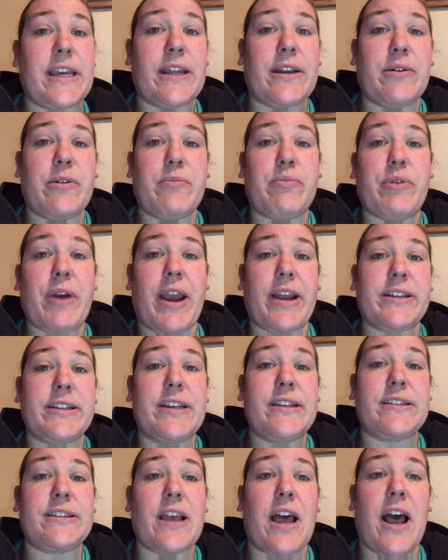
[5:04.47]
in
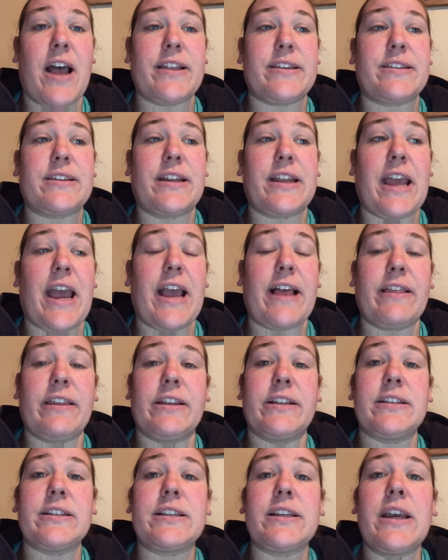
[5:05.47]
practice on Study
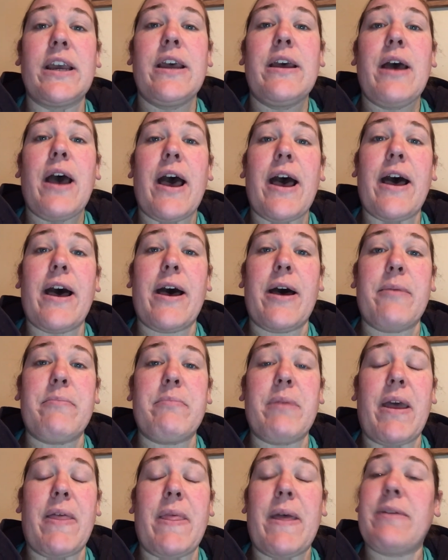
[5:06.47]
Island,
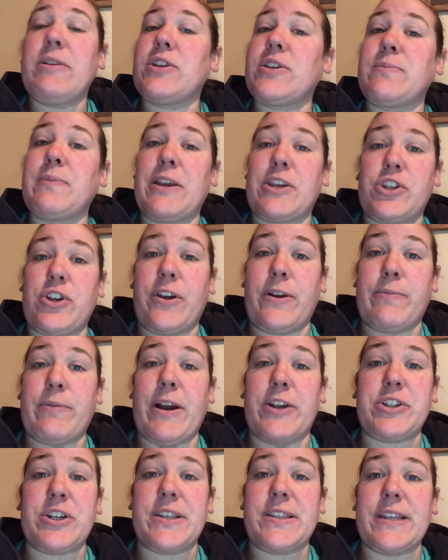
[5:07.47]
and then just make sure your
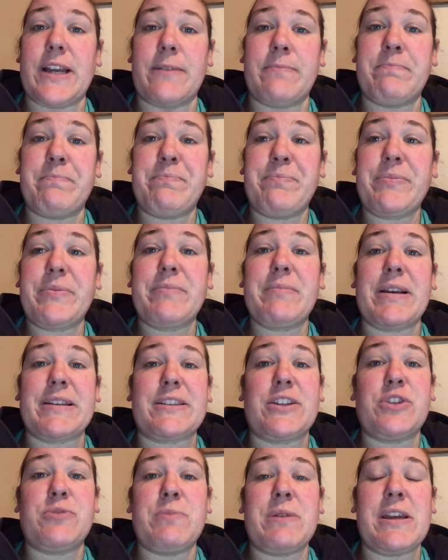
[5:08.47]
project's done.
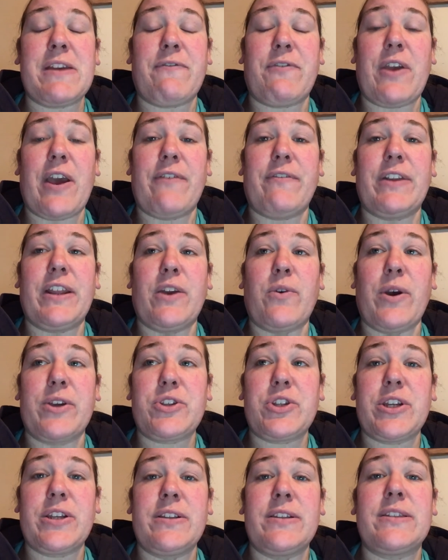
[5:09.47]
Message me if you have any
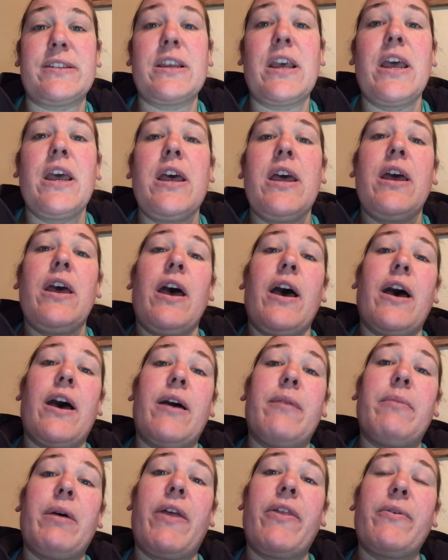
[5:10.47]
questions.
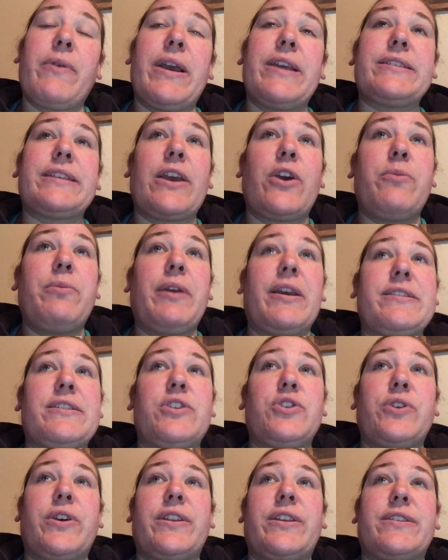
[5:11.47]
Otherwise, I hope you guys
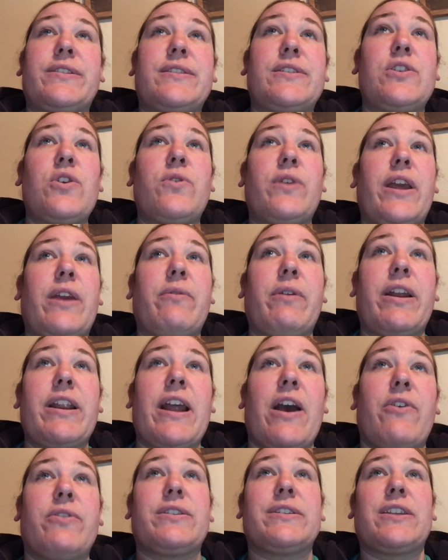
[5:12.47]
enjoy this snow day. Right
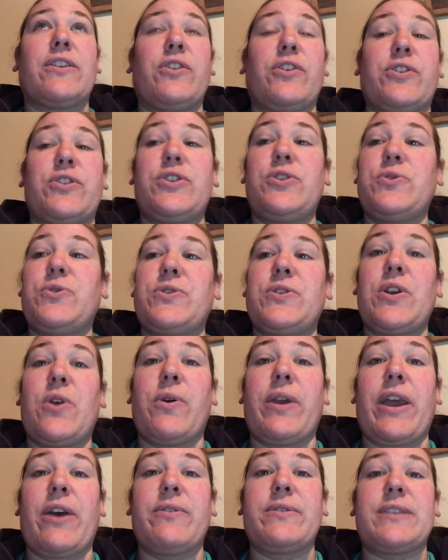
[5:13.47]
now, it doesn't look too
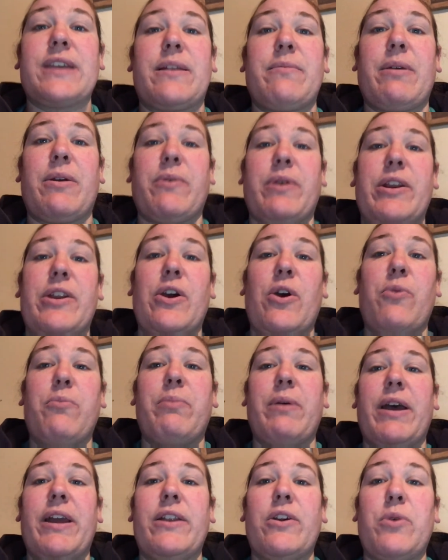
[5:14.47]
snowy outside my window,
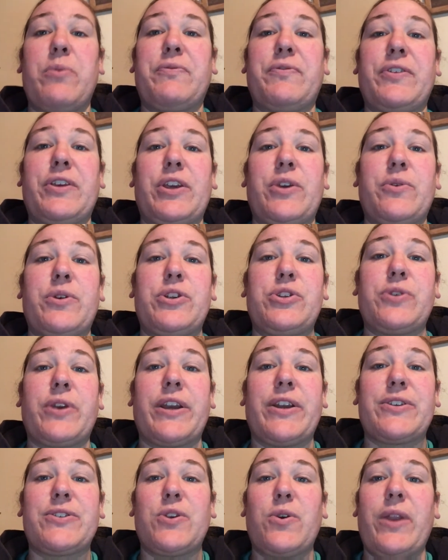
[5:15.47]
but hopefully you enjoy
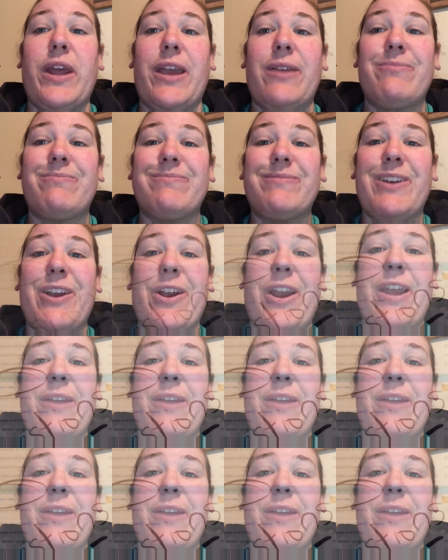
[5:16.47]
your snow day. All